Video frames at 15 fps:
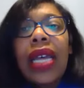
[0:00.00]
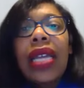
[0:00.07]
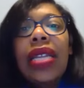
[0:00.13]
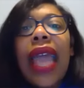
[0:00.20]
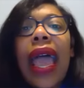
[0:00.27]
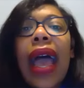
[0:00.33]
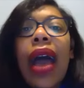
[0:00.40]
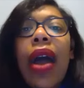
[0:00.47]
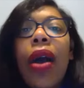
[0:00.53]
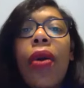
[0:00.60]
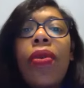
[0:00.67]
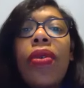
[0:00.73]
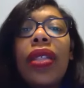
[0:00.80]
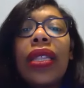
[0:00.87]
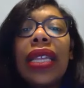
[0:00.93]

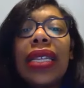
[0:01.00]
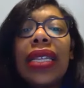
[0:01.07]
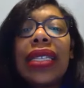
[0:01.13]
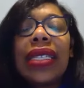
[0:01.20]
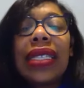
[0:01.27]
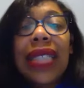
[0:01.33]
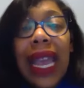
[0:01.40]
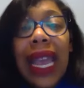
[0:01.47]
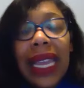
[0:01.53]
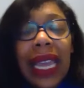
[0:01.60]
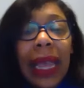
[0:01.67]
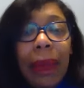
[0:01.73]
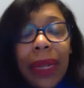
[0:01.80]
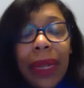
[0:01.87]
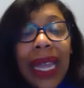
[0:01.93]
Now, the
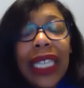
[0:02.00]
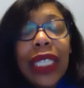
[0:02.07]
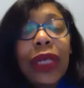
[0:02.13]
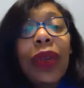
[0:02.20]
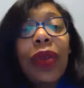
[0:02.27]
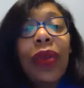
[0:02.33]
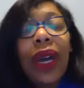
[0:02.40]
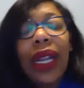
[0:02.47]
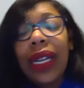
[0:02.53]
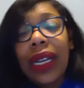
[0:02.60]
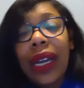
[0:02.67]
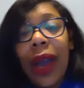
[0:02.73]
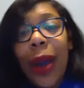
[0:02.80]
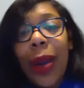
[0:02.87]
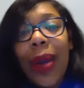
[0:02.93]
second place we want to
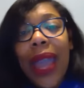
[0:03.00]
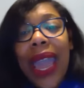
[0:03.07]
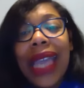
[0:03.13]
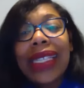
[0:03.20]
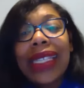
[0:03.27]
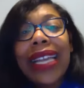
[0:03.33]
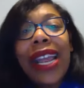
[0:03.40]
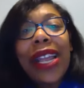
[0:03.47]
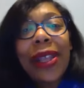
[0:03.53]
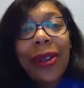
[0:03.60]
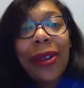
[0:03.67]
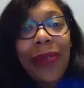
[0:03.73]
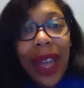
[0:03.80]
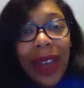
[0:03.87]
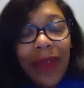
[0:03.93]
go is in your
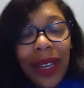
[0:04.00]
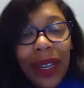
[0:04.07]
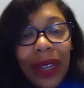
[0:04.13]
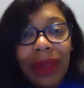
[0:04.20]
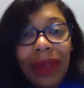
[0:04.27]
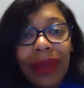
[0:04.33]
revenue.